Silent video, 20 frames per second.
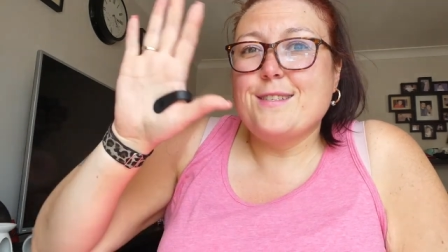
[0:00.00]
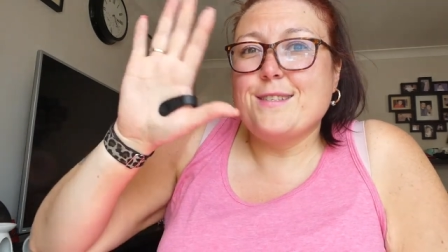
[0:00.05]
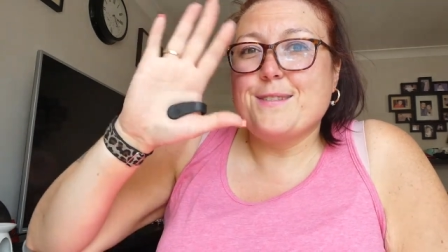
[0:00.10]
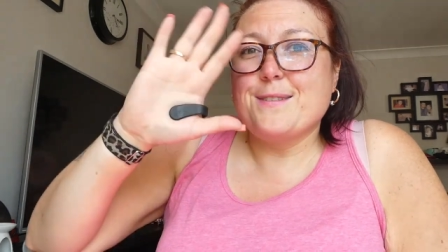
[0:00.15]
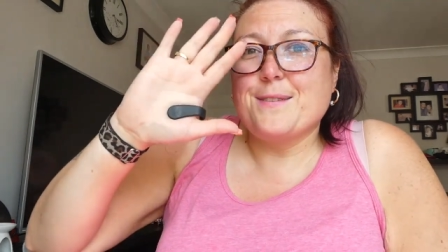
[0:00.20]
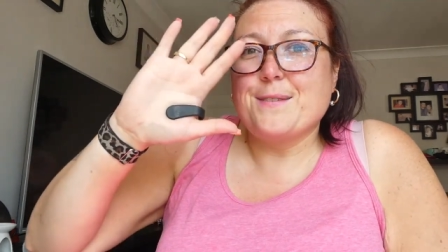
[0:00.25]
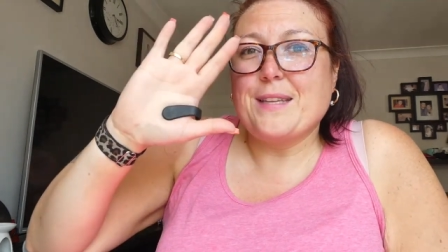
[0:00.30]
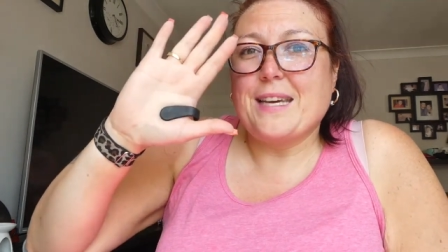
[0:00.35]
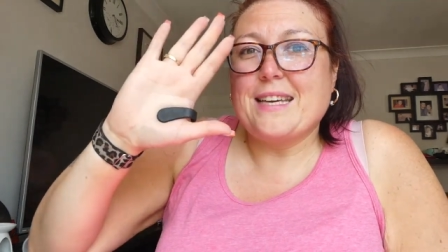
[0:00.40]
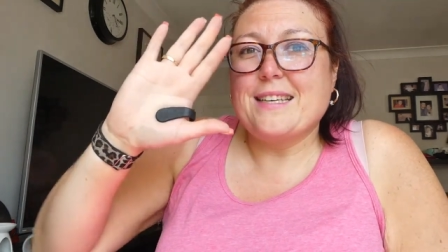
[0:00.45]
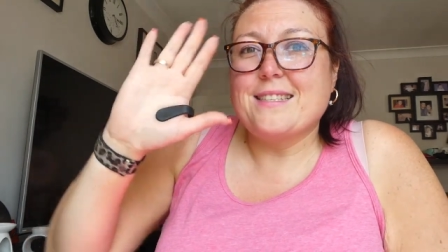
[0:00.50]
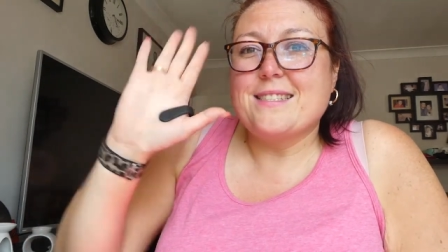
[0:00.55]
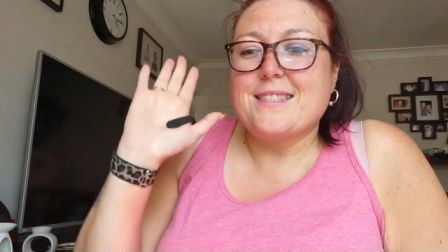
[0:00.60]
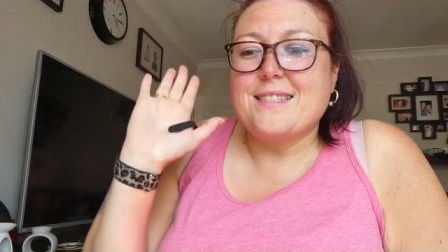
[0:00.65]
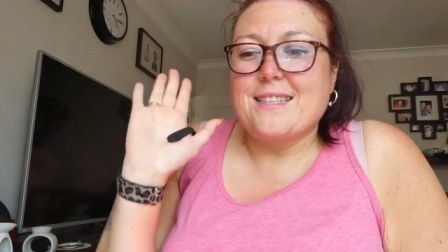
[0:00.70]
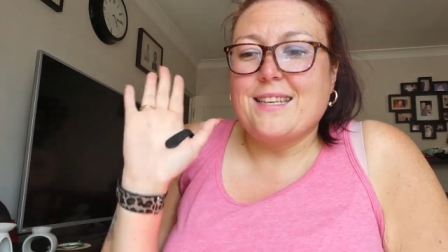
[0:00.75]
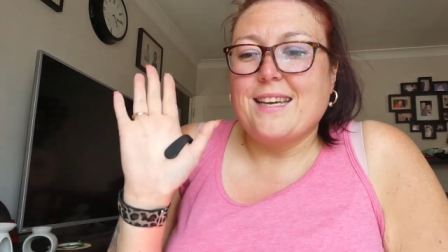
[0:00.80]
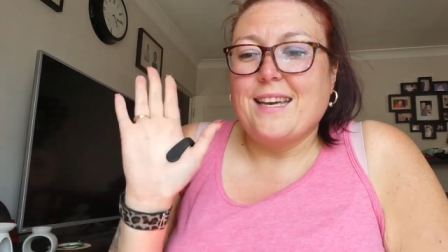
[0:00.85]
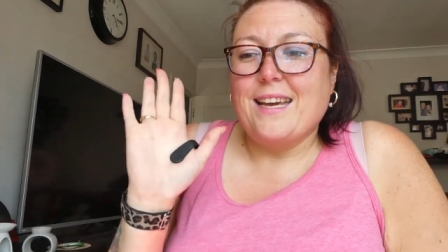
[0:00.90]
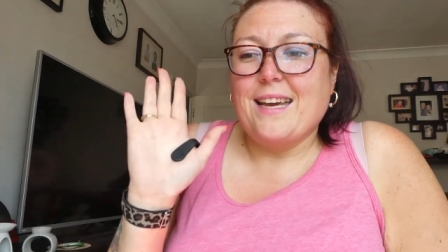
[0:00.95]
to do
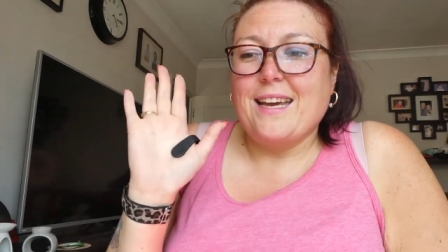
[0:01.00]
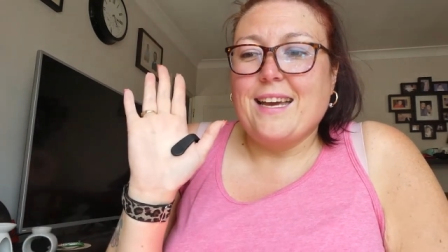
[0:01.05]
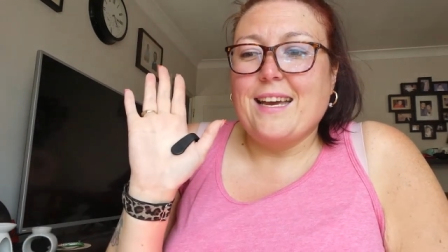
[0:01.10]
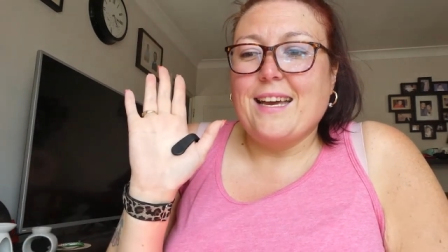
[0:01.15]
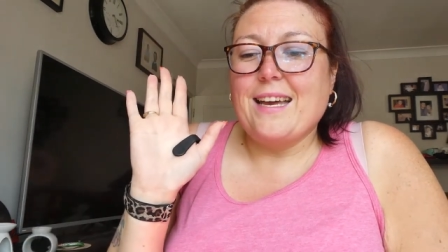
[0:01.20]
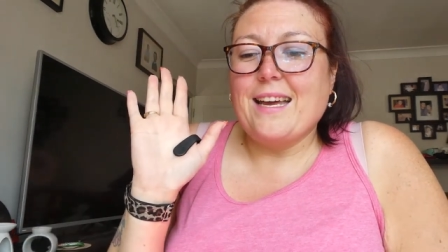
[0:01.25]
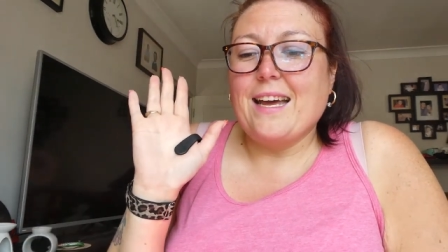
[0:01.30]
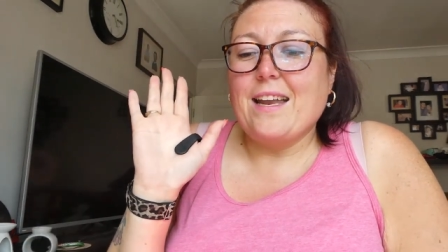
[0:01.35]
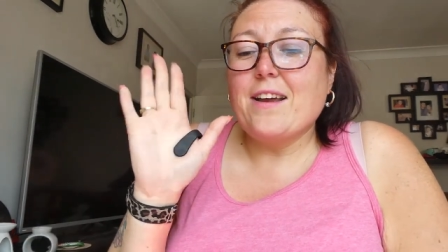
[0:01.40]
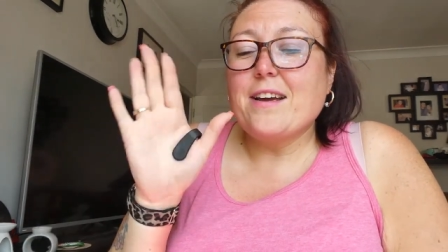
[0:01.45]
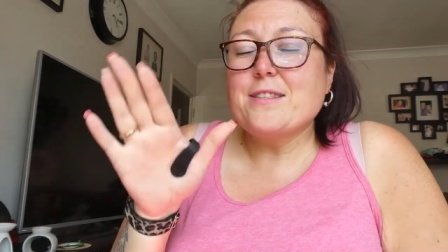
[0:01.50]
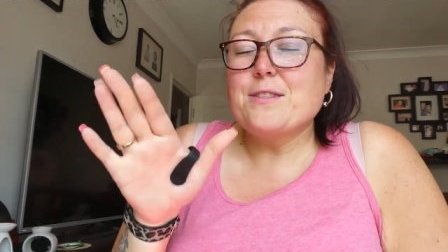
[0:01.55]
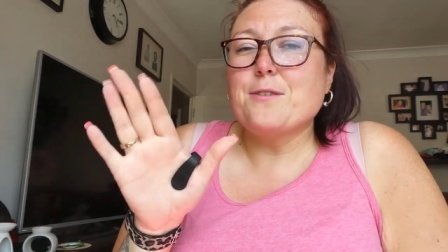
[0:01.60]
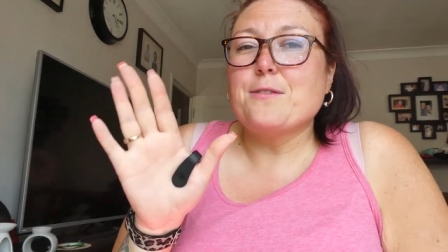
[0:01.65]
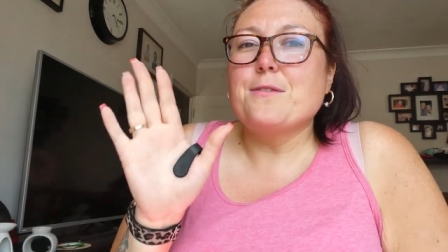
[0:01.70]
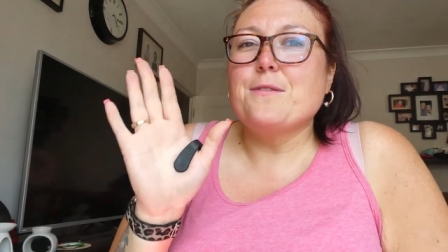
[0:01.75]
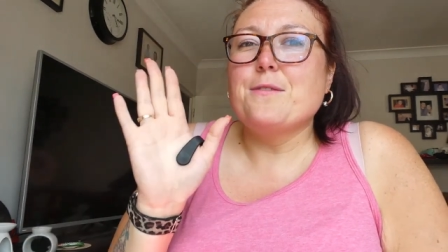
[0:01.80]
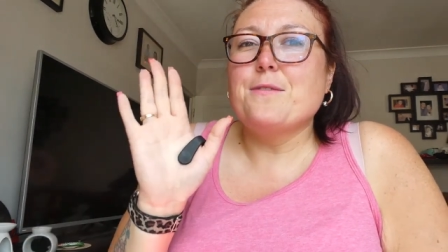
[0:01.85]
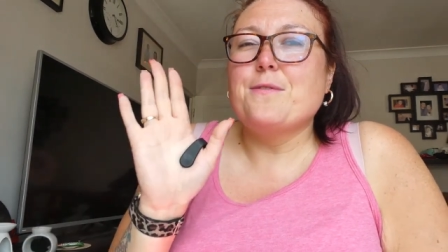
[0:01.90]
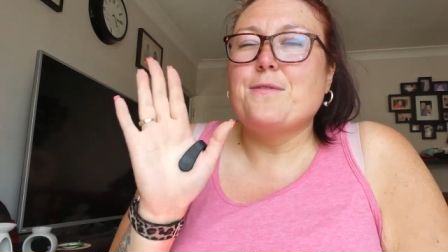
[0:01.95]
this. And I
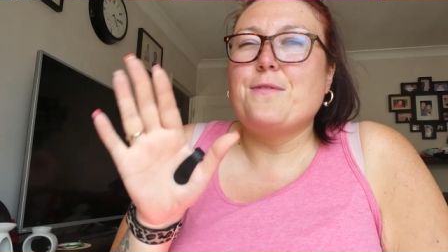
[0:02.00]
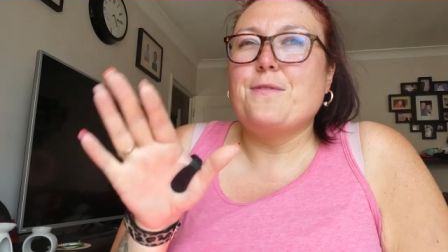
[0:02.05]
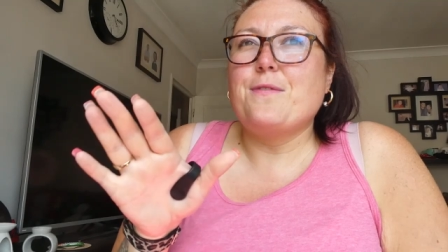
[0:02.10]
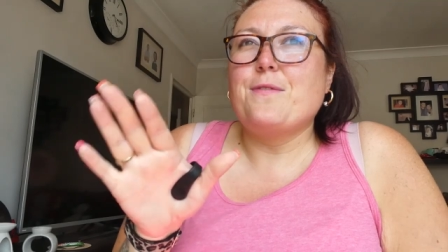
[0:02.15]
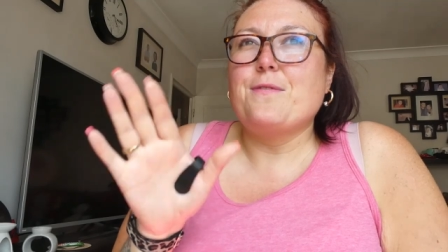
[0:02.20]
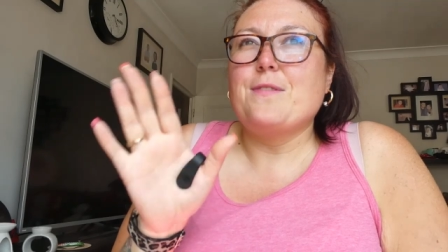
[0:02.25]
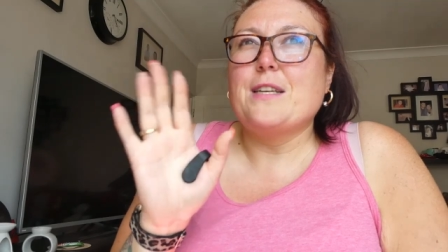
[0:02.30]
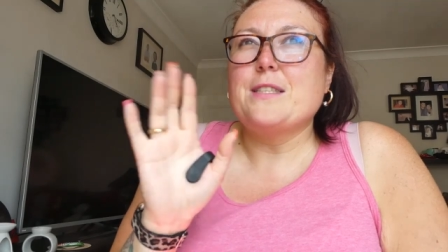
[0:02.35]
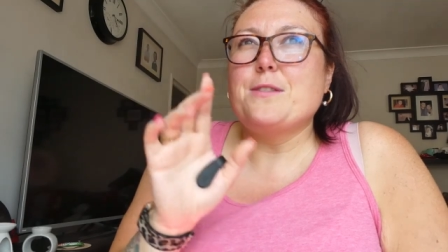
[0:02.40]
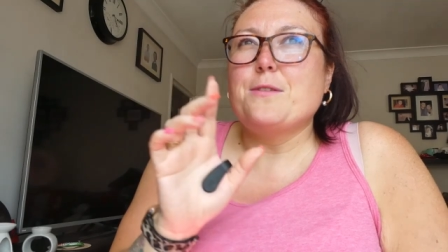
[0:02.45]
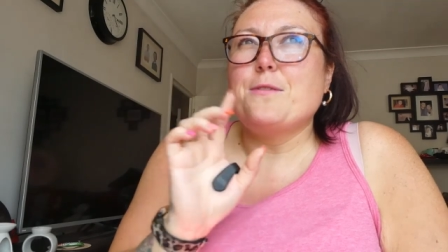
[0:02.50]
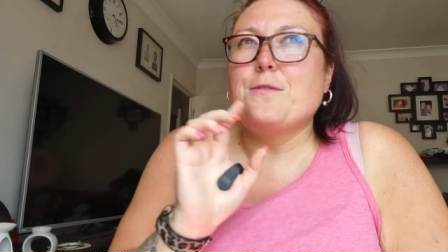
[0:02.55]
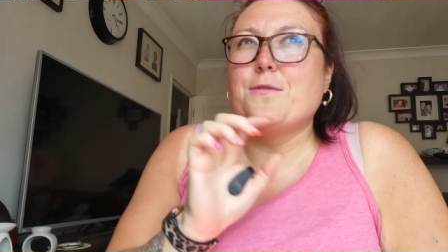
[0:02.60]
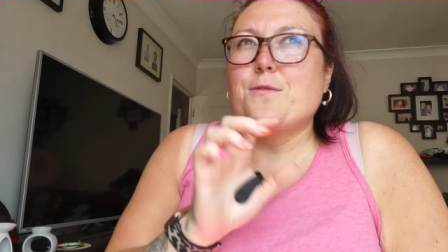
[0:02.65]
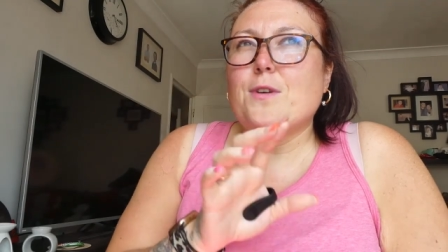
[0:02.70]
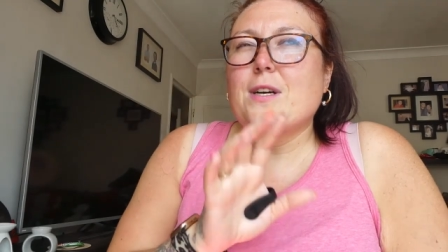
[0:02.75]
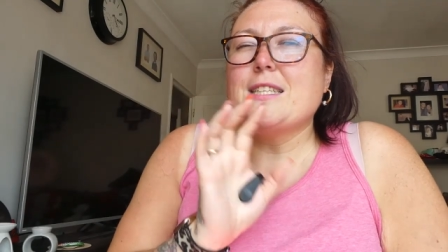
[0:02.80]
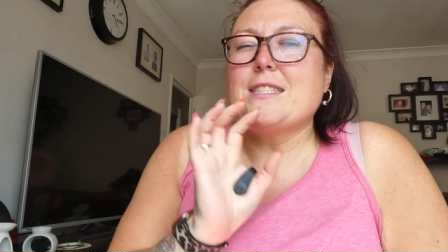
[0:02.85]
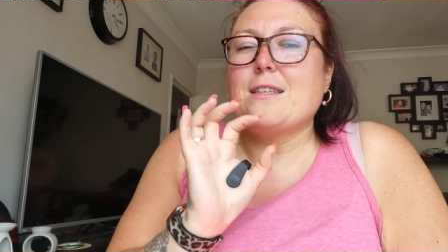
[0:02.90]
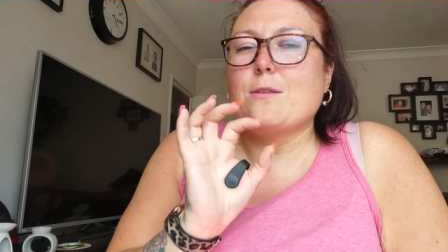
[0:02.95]
do, I do
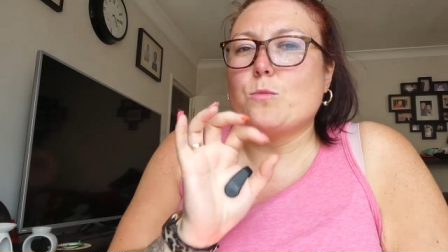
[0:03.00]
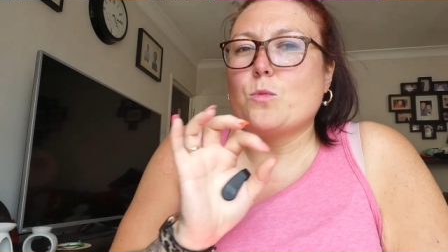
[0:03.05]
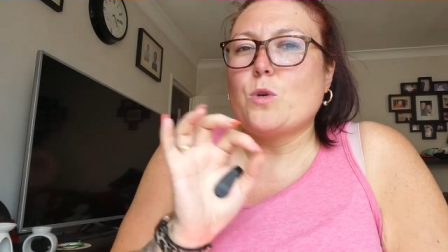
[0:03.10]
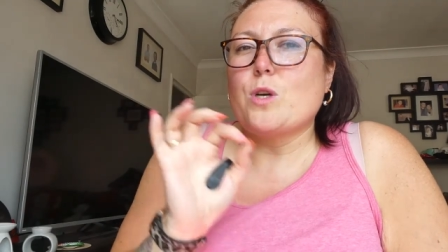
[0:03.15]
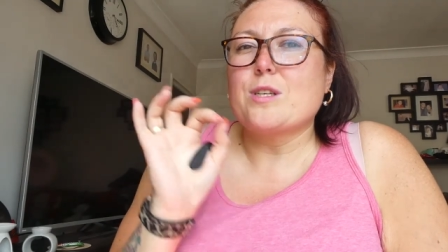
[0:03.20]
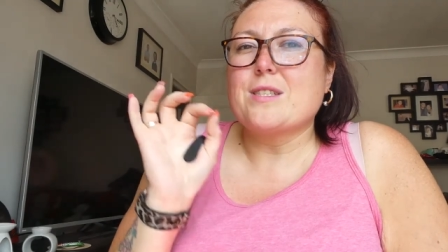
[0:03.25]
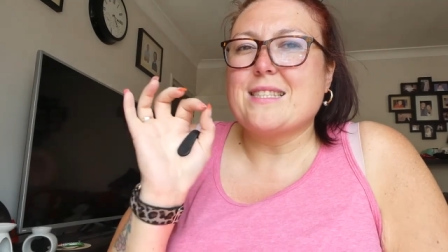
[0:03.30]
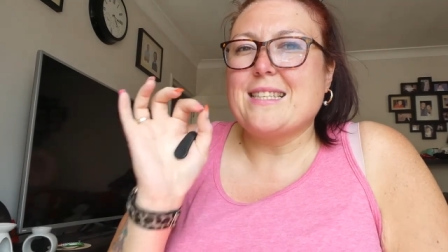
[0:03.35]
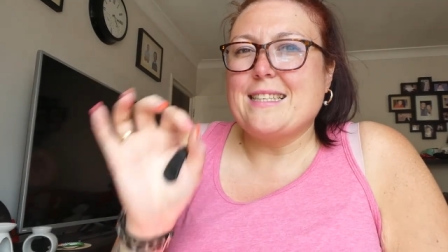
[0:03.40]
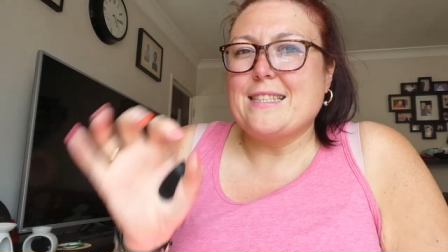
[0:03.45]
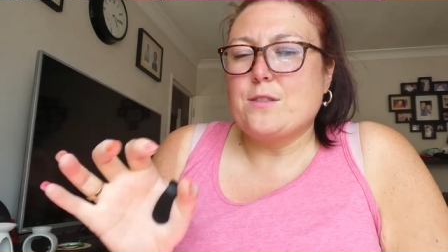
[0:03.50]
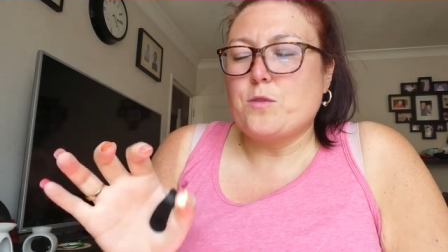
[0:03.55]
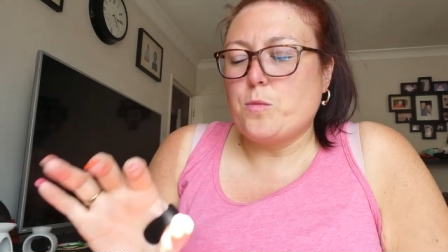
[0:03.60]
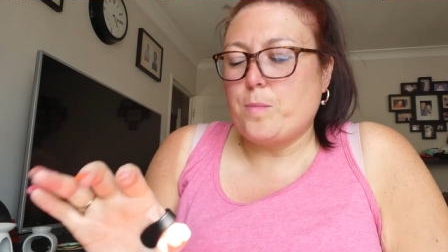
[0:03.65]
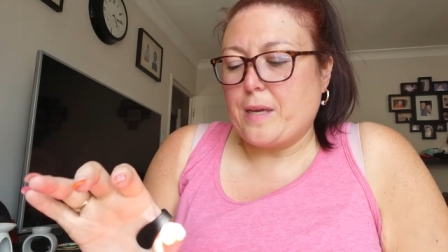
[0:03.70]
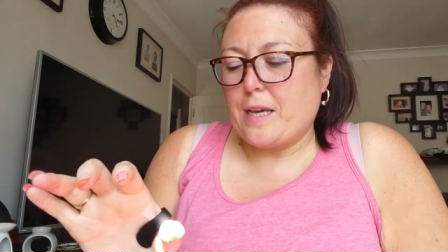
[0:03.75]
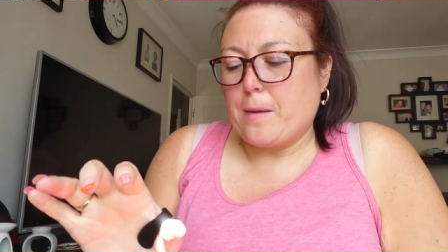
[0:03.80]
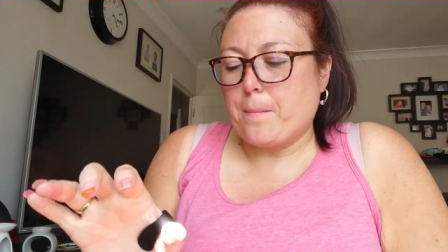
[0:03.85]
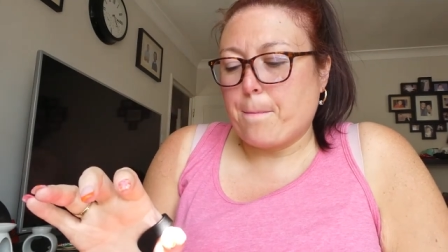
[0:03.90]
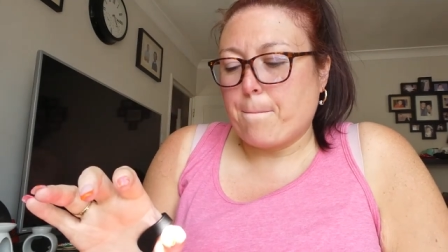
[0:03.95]
find it works a little
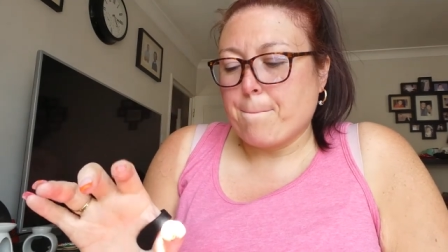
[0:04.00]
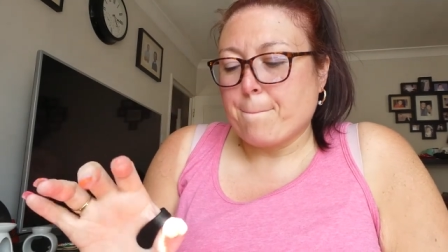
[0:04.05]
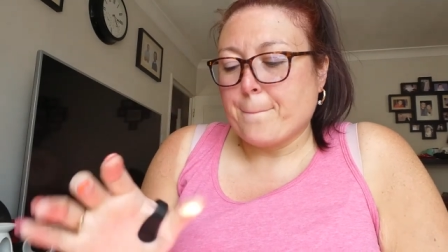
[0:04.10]
bit.